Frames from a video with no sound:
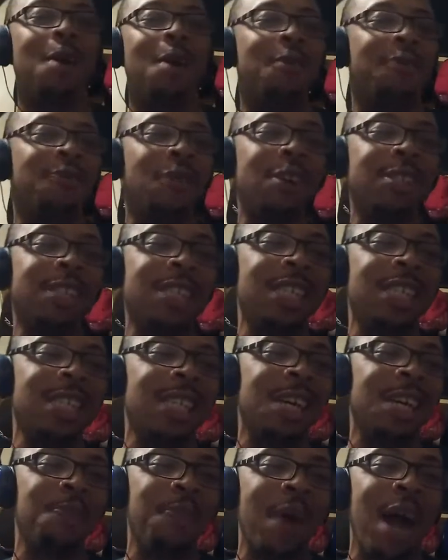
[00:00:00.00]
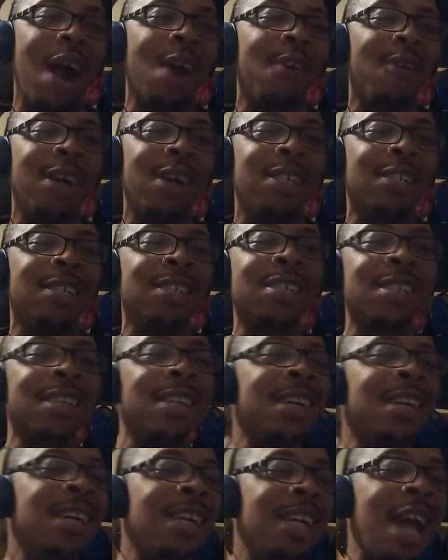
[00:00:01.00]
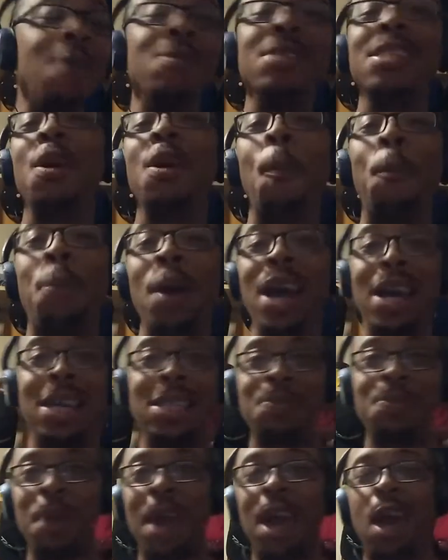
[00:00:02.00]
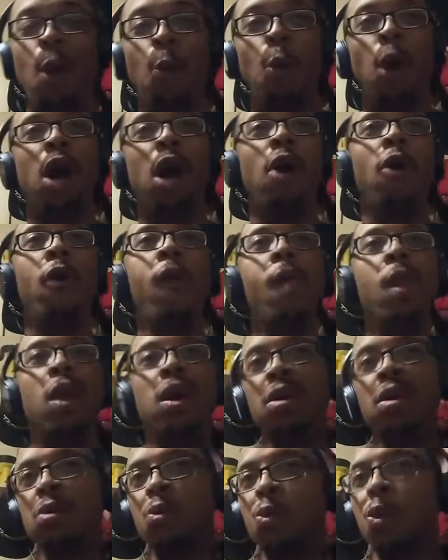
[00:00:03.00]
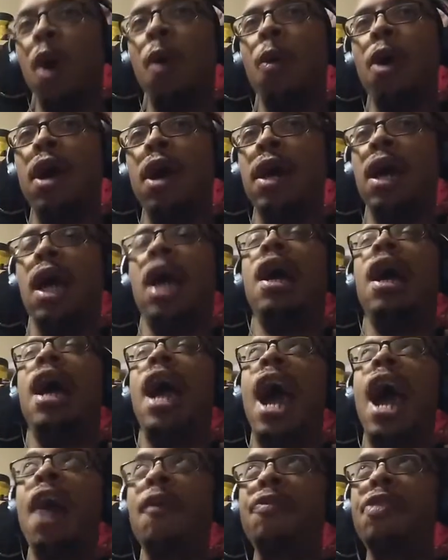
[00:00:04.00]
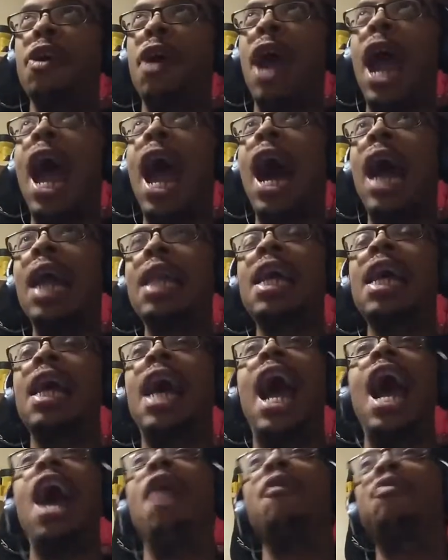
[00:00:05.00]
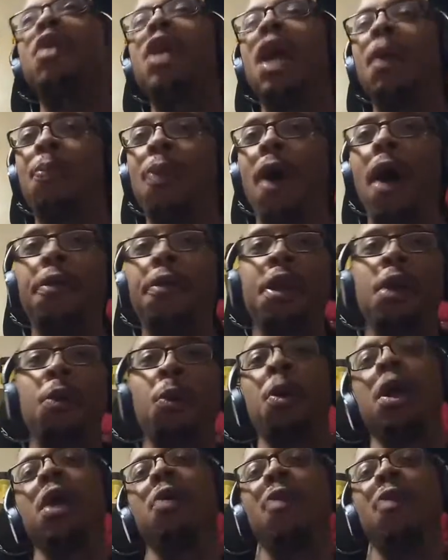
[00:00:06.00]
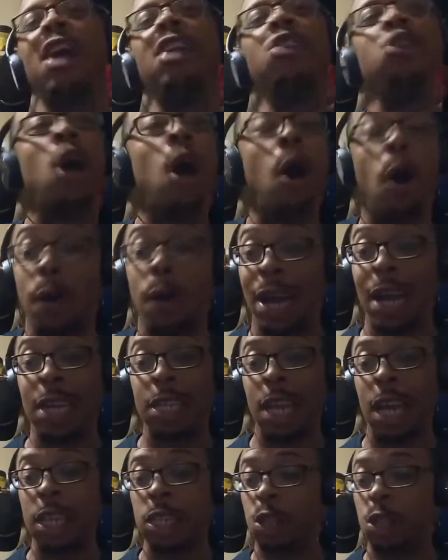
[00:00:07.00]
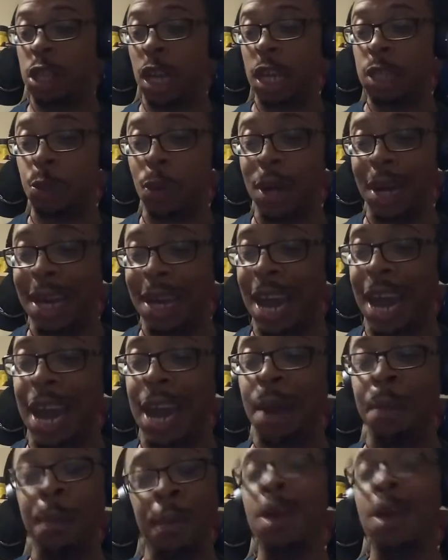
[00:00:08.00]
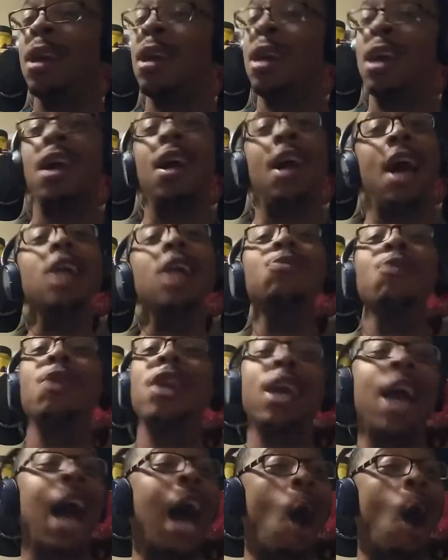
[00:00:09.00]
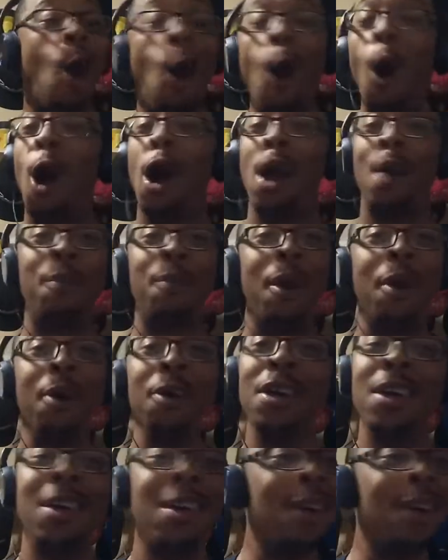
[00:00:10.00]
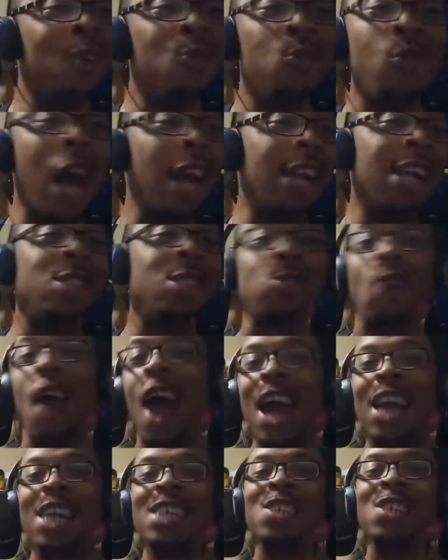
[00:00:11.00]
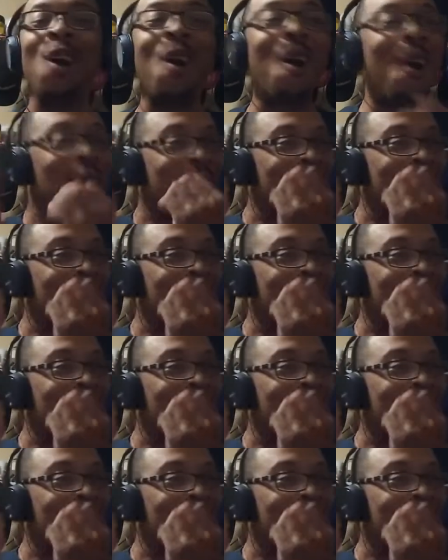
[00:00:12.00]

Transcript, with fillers: first season of Power Rangers, that was the best, man. Well, well, after I think after they brought the Green Ranger on, that that's that's when it came. That's when it got hard, bro. We had the Dragonzord.